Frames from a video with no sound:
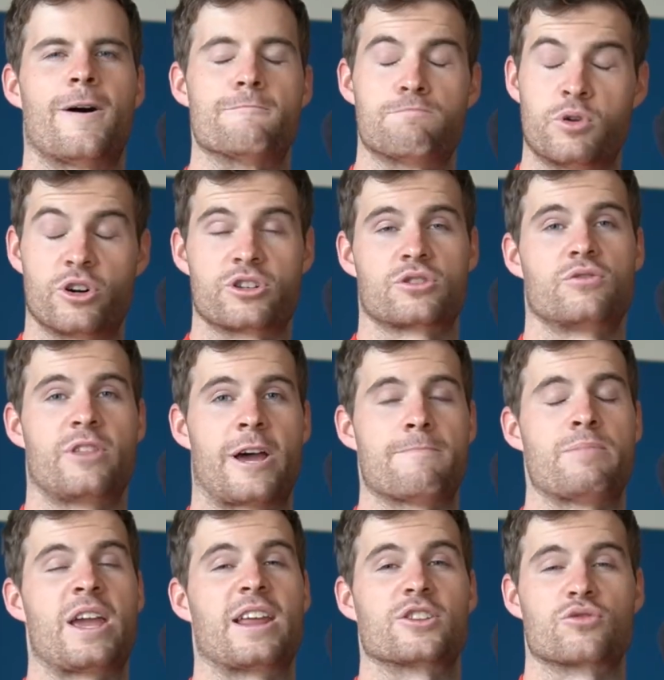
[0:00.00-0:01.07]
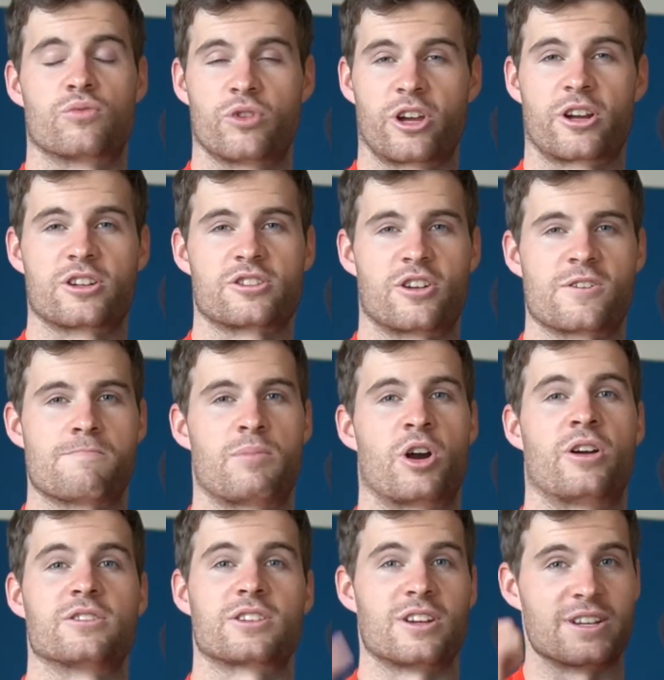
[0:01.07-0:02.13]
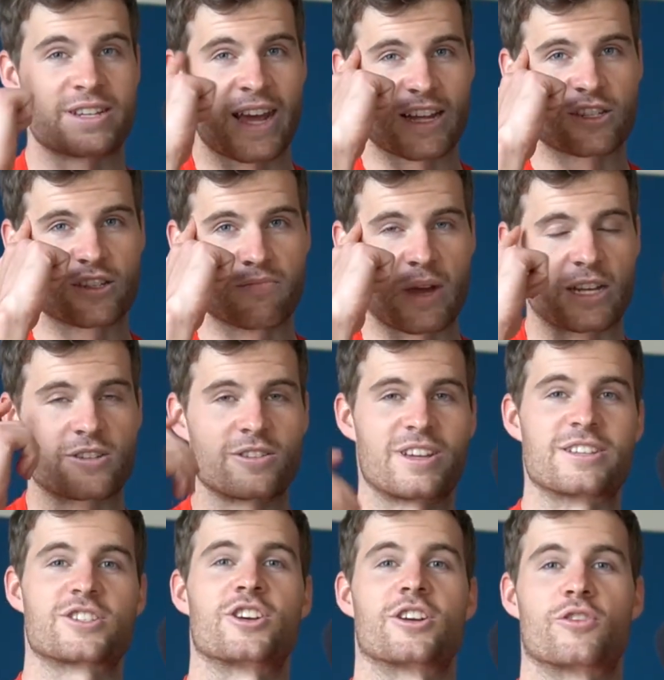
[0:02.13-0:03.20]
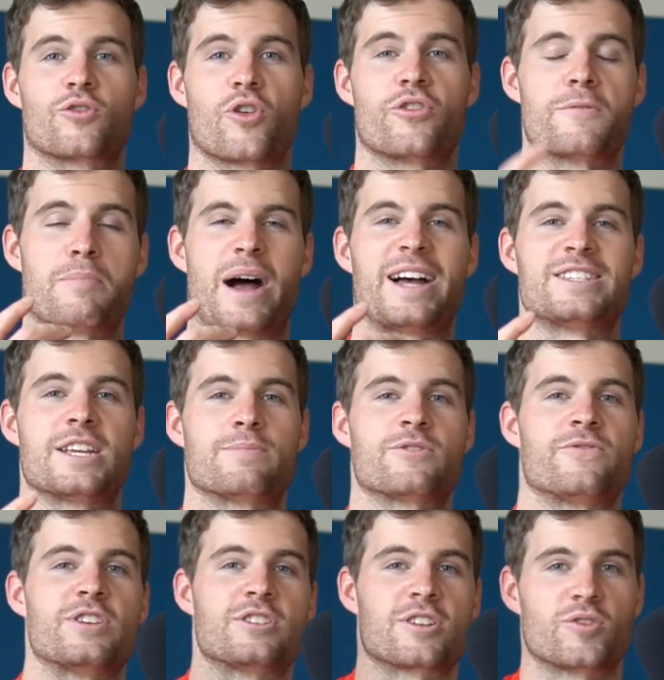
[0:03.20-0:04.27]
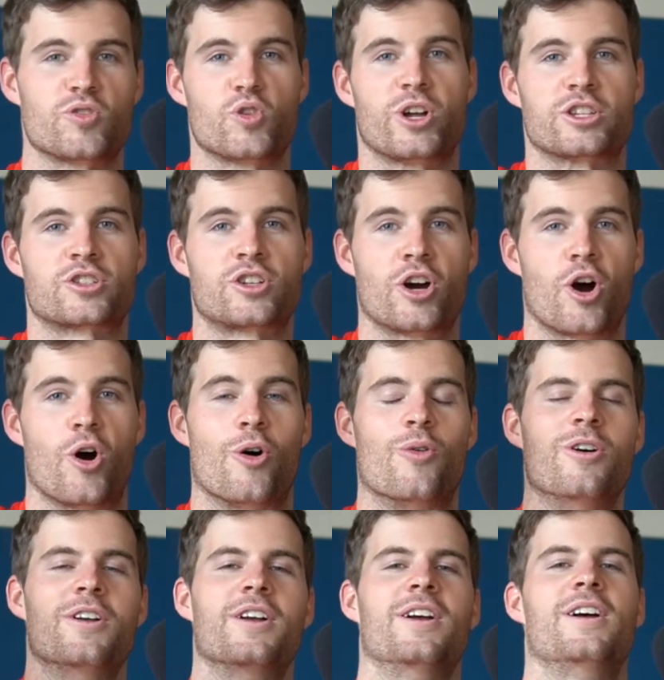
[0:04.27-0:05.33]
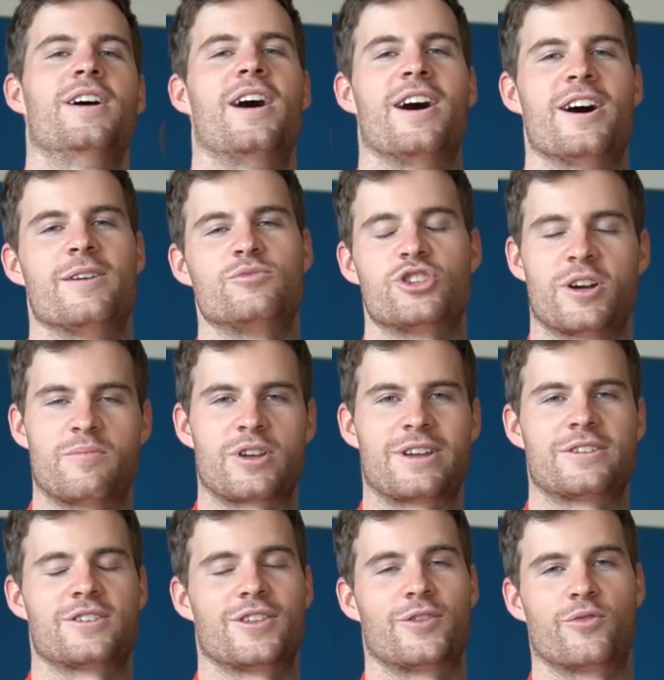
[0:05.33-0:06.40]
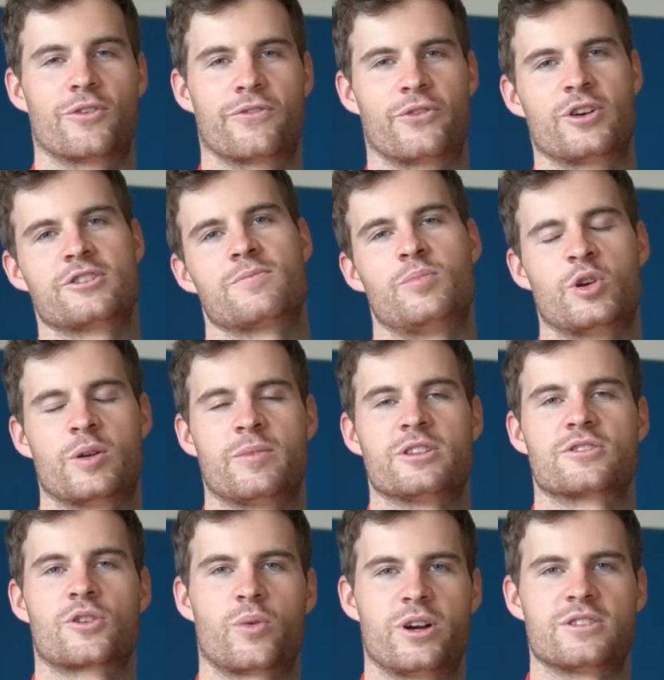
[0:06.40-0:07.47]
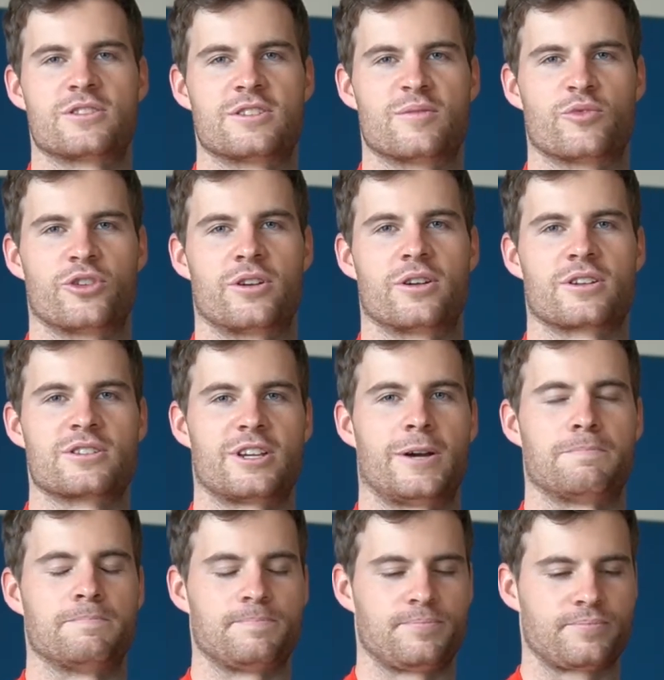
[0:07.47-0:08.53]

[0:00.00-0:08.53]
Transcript: push through that pain. It's really going to start to burn. It's going to test you mentally, and it's going to grow your biceps physically. Let's go. Jumping into the reverse pyramid is quite similar, except